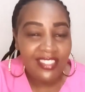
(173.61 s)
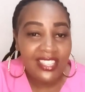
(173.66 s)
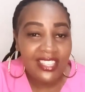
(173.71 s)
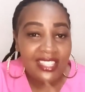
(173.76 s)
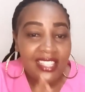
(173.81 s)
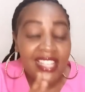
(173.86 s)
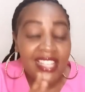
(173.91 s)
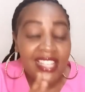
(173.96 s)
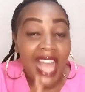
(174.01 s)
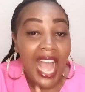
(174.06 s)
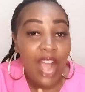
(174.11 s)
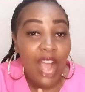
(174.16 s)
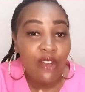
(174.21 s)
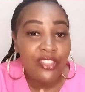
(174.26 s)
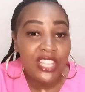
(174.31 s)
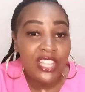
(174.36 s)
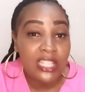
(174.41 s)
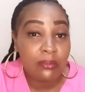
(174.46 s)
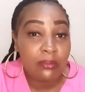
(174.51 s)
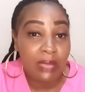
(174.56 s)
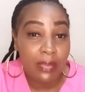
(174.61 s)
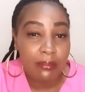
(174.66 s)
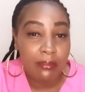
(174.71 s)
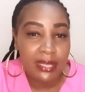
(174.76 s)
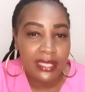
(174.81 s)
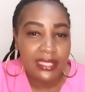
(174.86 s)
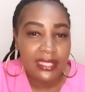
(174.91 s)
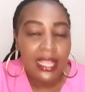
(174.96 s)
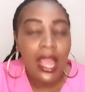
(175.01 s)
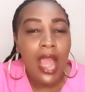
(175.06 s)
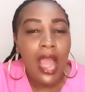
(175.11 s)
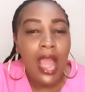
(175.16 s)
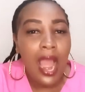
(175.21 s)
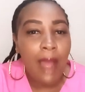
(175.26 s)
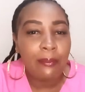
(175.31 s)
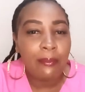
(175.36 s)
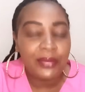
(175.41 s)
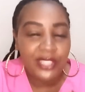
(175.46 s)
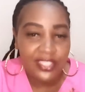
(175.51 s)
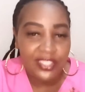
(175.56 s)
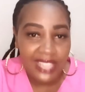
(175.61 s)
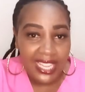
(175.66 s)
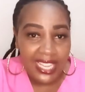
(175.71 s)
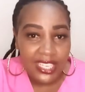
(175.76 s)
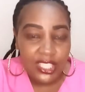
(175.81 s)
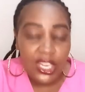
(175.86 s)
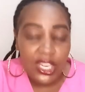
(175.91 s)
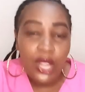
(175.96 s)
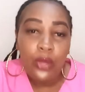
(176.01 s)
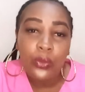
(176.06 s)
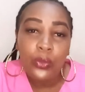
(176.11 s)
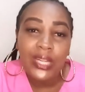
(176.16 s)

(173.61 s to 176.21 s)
This is how these babies are present.